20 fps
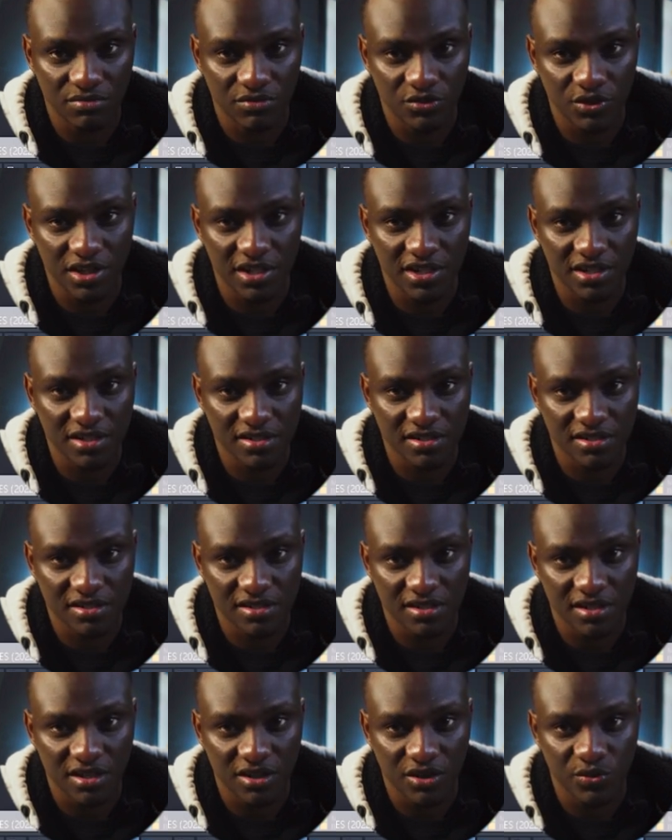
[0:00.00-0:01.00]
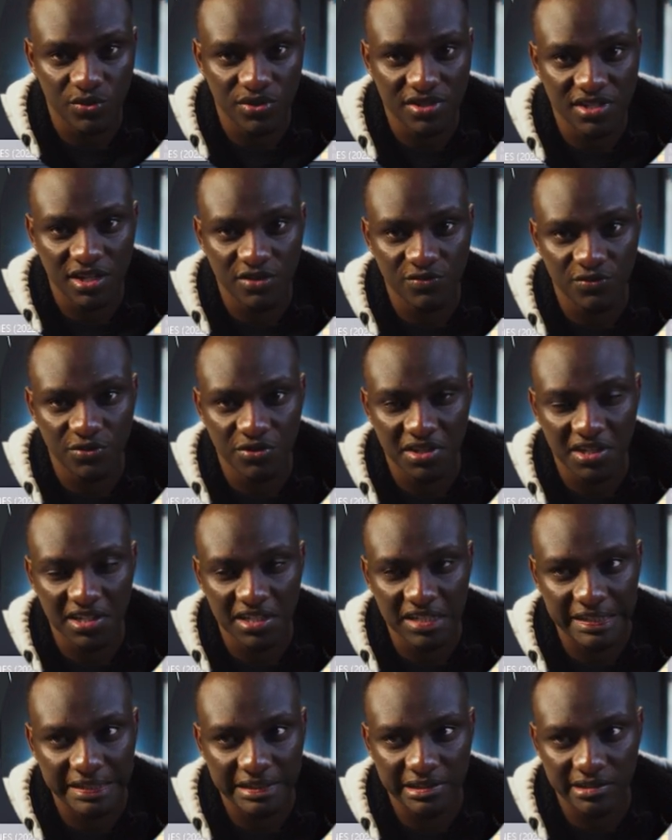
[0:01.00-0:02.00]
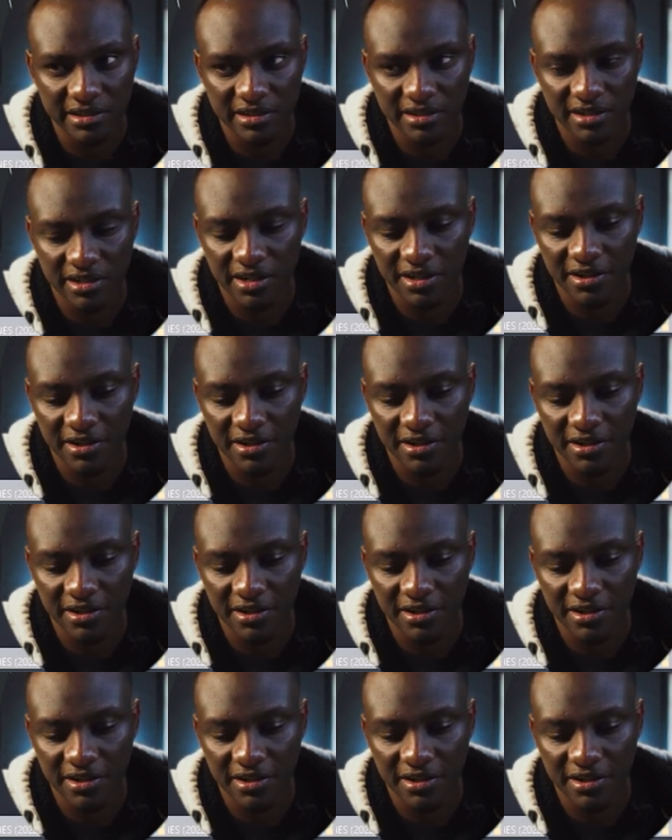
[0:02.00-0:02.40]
Radius, we said for the inner,